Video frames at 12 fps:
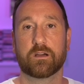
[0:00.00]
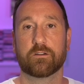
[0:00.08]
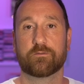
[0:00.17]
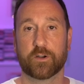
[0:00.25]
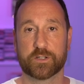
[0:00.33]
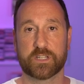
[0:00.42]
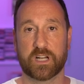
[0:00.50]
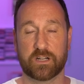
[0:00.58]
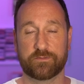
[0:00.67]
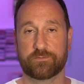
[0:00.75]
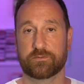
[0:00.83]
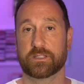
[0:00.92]
First
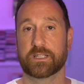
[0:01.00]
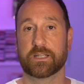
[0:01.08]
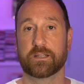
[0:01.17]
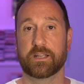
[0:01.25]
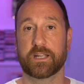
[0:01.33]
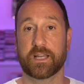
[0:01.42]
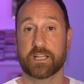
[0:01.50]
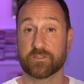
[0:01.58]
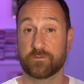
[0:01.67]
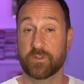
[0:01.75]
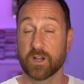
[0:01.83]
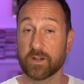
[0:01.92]
off, it has
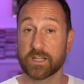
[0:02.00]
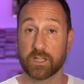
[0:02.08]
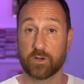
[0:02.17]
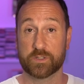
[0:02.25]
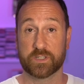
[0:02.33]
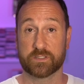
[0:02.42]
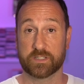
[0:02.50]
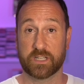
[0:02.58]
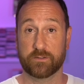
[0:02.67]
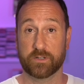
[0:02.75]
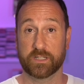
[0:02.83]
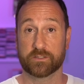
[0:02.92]
very low
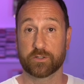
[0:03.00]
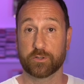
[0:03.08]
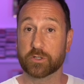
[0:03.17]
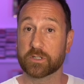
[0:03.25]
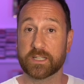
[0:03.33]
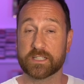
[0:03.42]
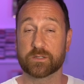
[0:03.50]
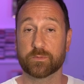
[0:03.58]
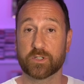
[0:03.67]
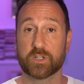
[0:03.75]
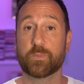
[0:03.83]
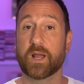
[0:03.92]
sensitivity, so you're going to need some
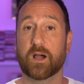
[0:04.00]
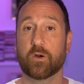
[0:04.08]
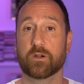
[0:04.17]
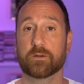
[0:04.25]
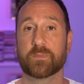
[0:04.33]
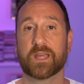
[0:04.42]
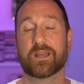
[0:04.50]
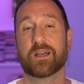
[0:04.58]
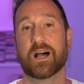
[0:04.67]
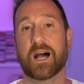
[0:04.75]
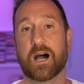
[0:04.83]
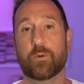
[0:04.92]
good power.
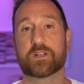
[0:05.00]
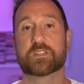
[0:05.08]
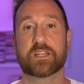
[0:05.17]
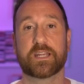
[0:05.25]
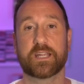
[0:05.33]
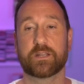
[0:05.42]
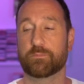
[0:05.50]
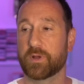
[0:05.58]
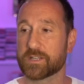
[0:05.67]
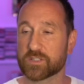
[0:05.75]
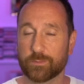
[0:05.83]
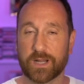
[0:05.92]
I would say,
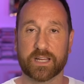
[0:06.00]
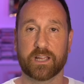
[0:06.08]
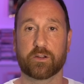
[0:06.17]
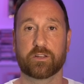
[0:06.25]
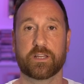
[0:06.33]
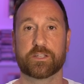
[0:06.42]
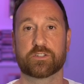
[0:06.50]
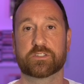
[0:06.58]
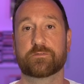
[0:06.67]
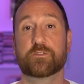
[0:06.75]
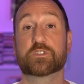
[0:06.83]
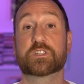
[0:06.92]
based on my calculations,
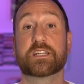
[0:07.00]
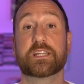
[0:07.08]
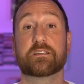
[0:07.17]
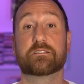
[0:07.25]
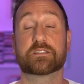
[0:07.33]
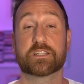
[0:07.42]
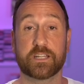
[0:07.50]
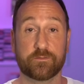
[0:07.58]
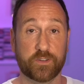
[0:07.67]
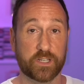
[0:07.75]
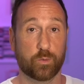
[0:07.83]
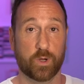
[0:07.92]
if you're sitting 10
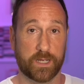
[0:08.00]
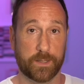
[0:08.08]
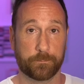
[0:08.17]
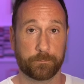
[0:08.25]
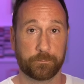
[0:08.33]
feet away,